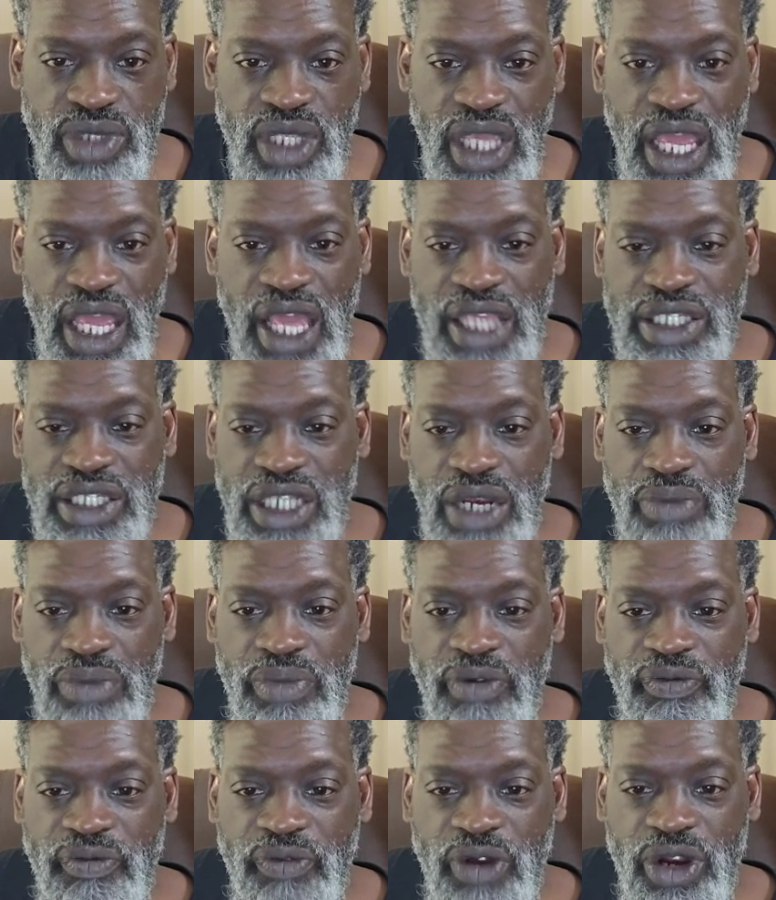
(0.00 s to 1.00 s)
Actually, I
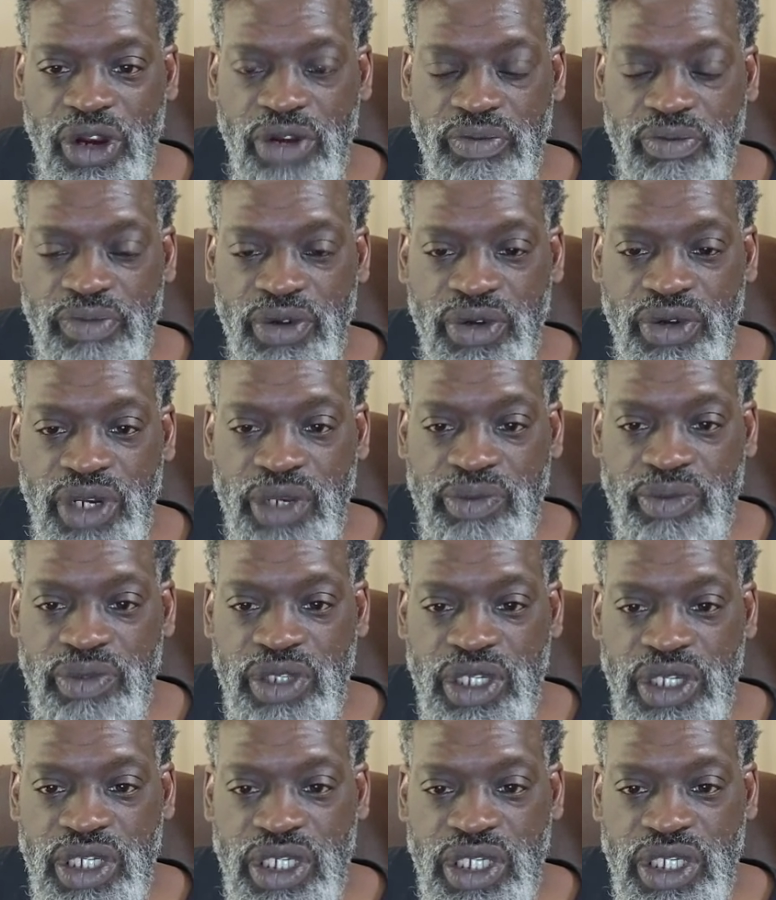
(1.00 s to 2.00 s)
prefer to build up
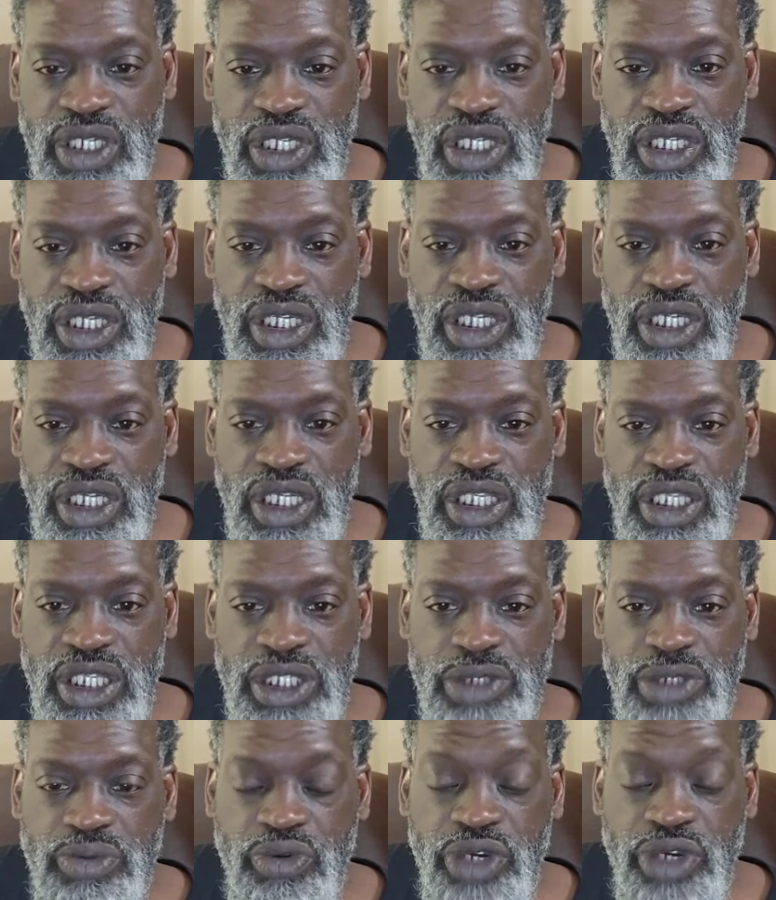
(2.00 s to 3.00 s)
the
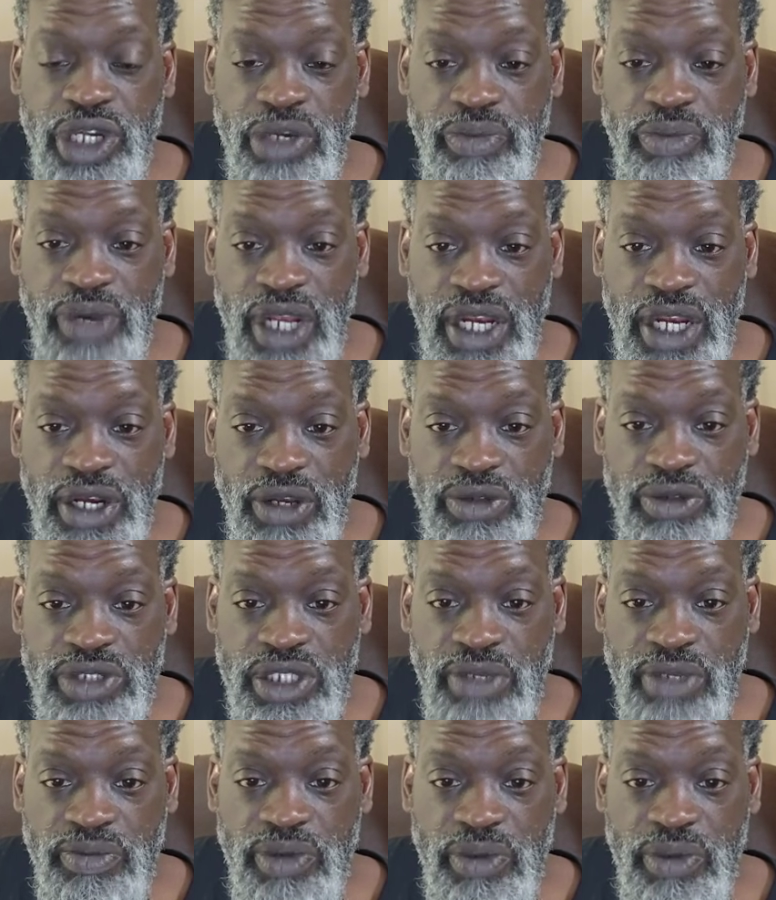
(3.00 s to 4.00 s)
Spreaker, but I know
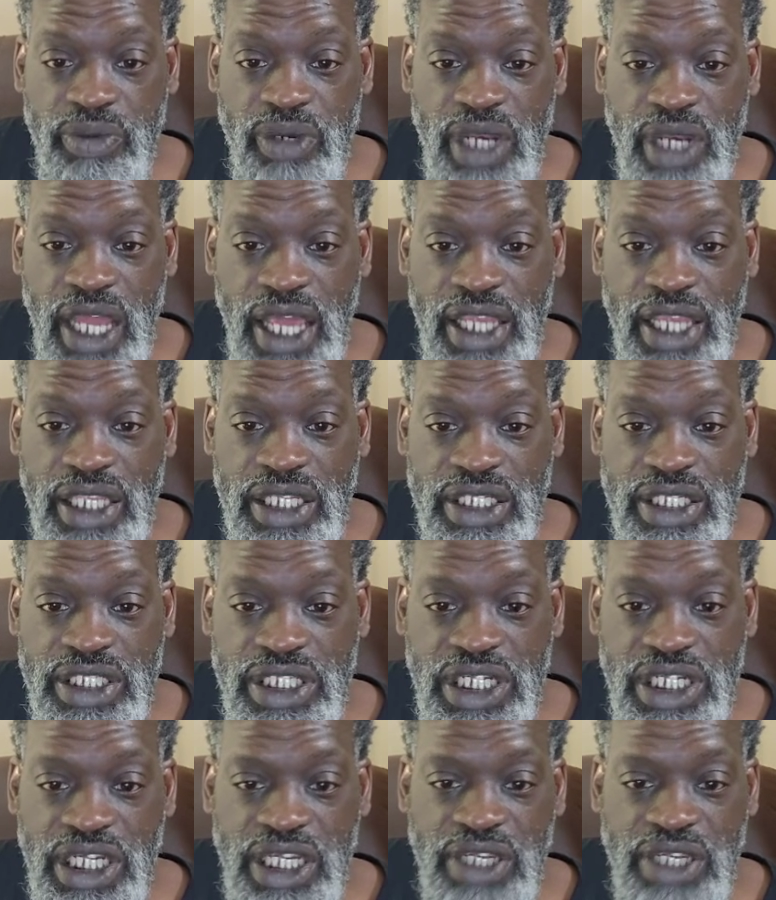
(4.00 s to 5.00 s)
some people like the
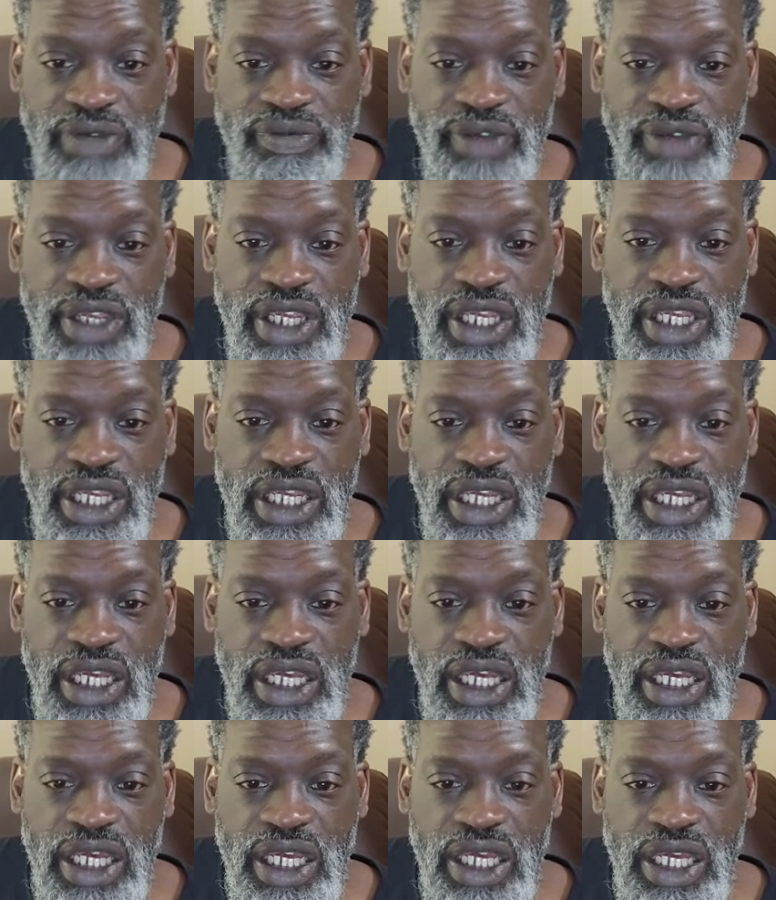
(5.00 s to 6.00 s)
TV
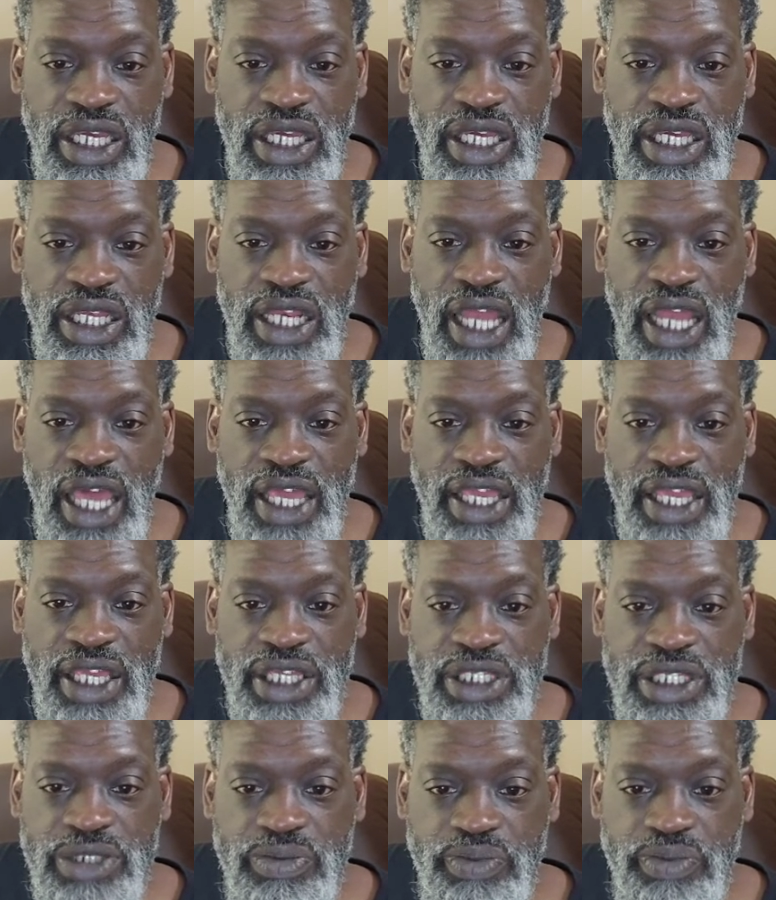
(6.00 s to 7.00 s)

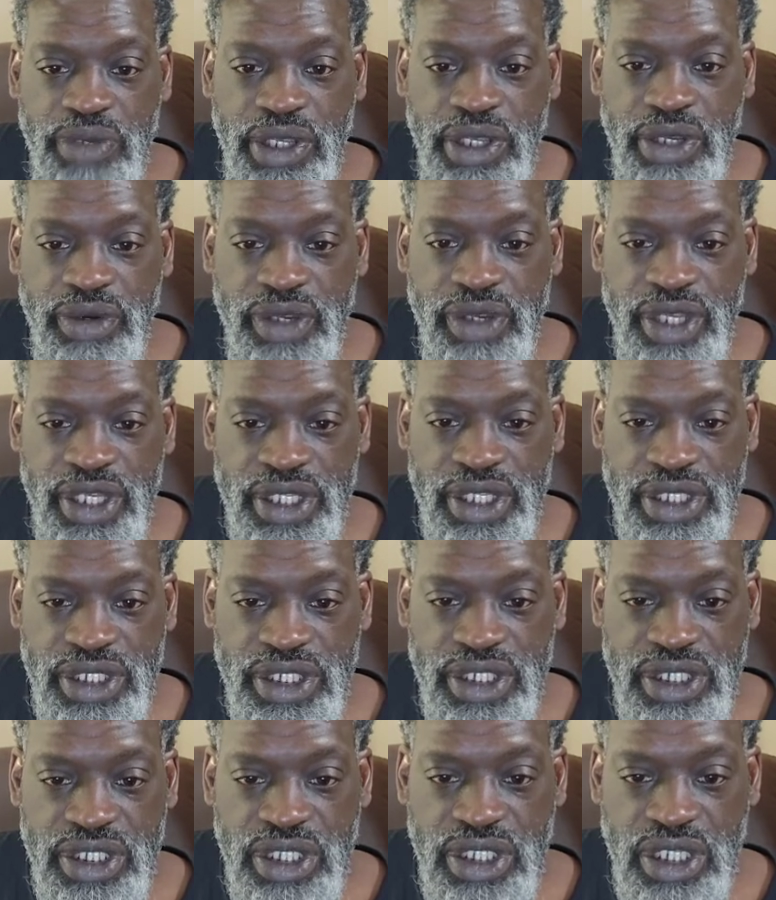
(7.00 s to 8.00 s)

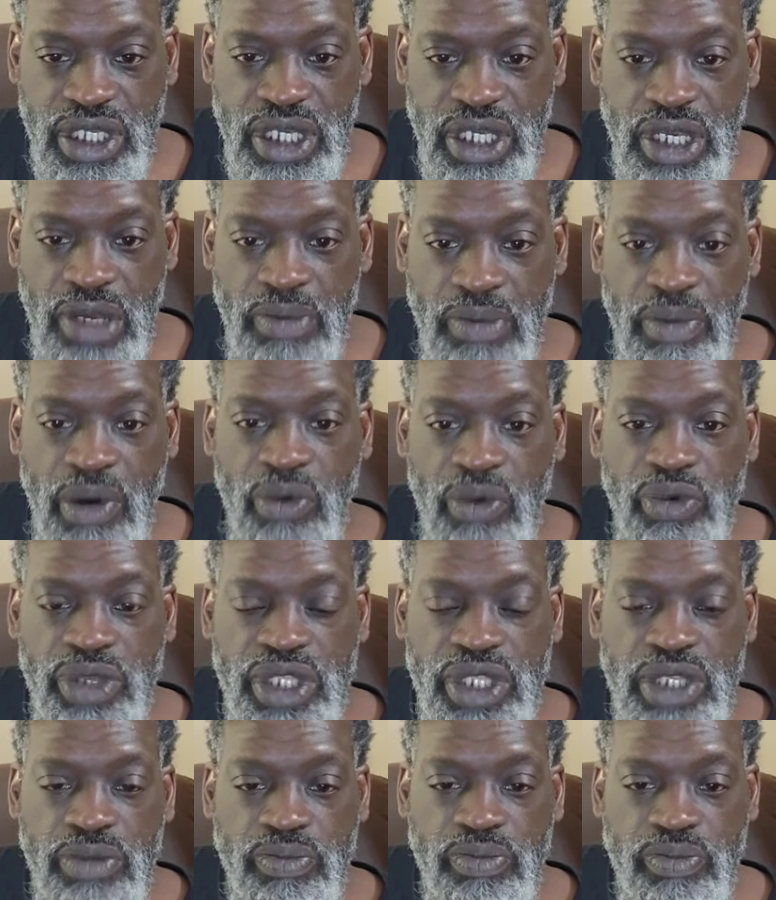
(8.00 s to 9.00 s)
experience. But with
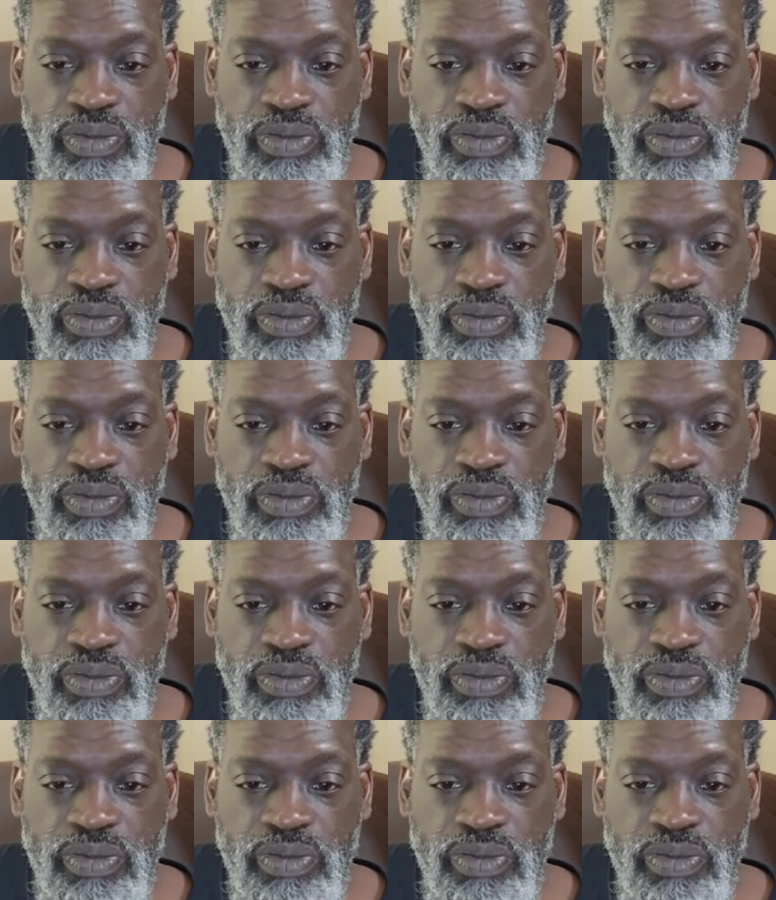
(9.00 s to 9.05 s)
the